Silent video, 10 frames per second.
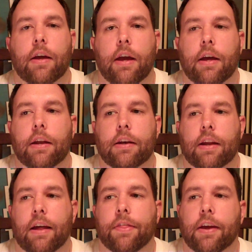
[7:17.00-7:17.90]
And
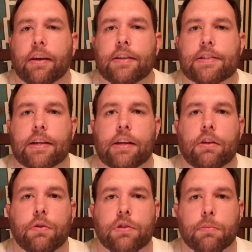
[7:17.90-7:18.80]
I think he said he
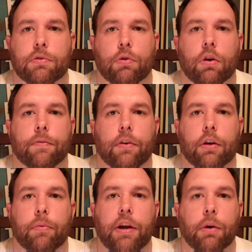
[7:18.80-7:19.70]
used some sort of
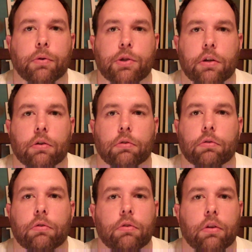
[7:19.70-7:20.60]

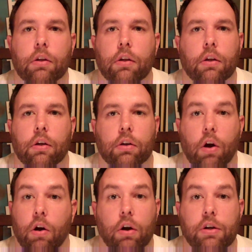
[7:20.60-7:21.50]
radio-controlled
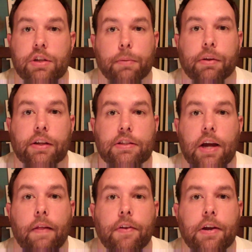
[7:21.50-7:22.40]
car or something
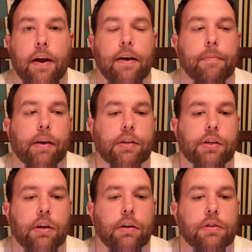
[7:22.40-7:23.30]
inside the tire to make it
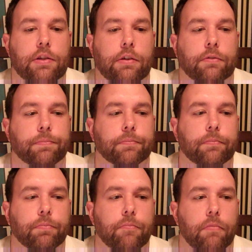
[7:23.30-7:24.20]
turn. So,
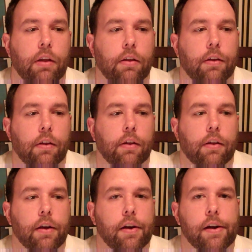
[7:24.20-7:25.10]

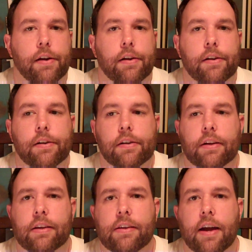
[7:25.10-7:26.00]

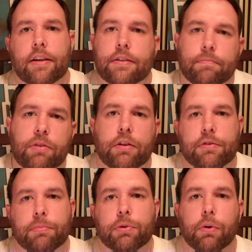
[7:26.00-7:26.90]
kind of, you know,
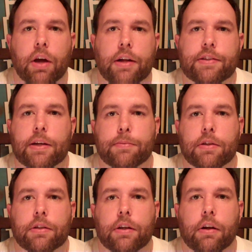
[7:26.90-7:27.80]
some cool concepts
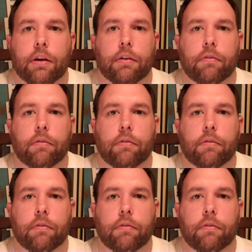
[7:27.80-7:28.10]
in there.